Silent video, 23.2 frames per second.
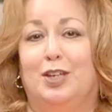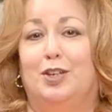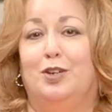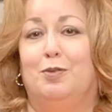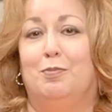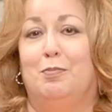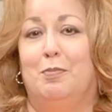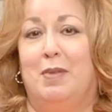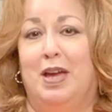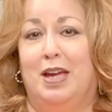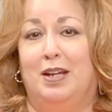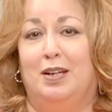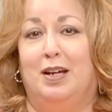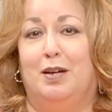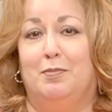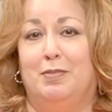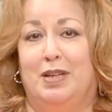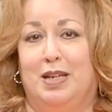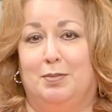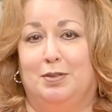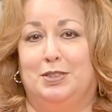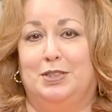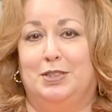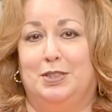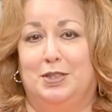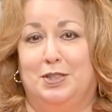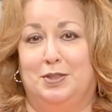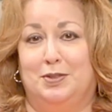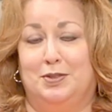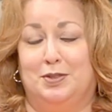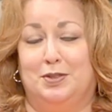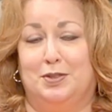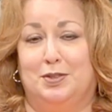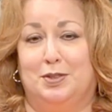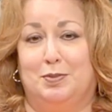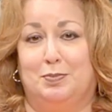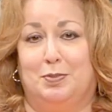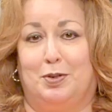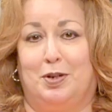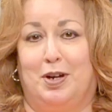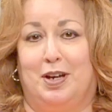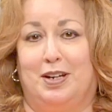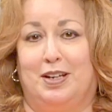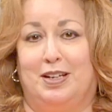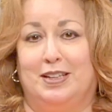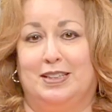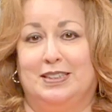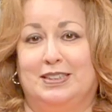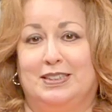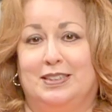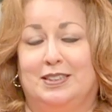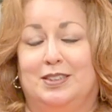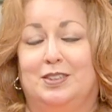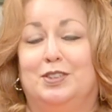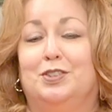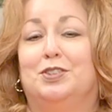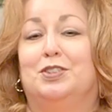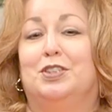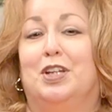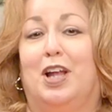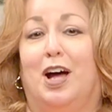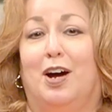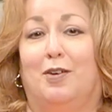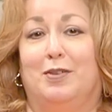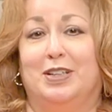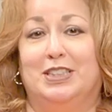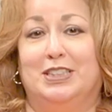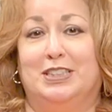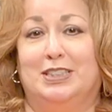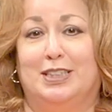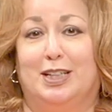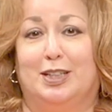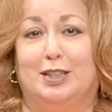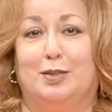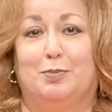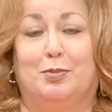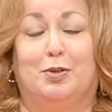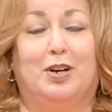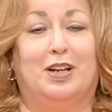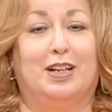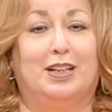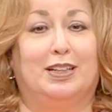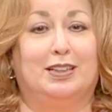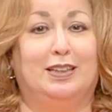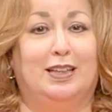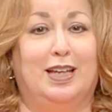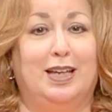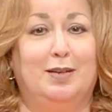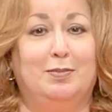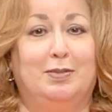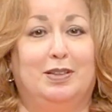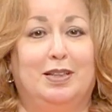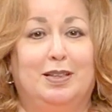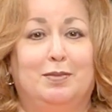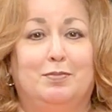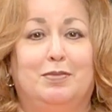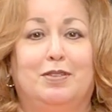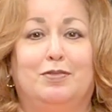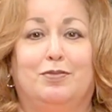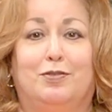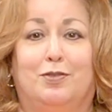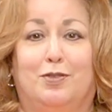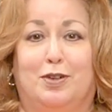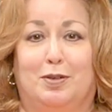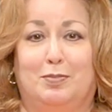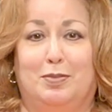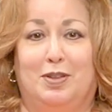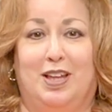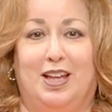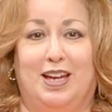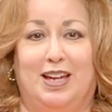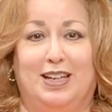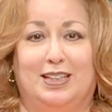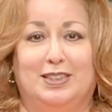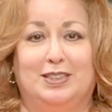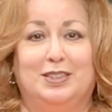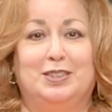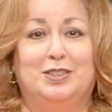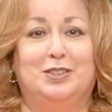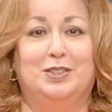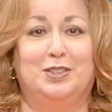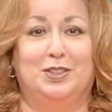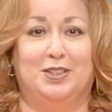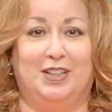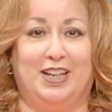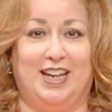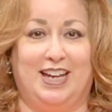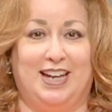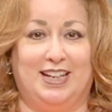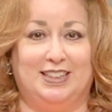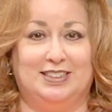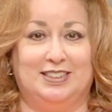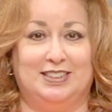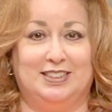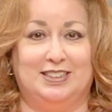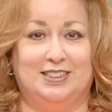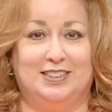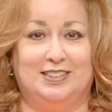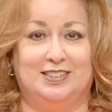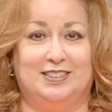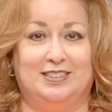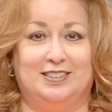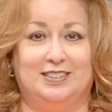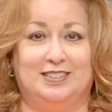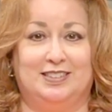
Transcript: You may not be able to use those products. You should always check the product labeling before applying to your cactus.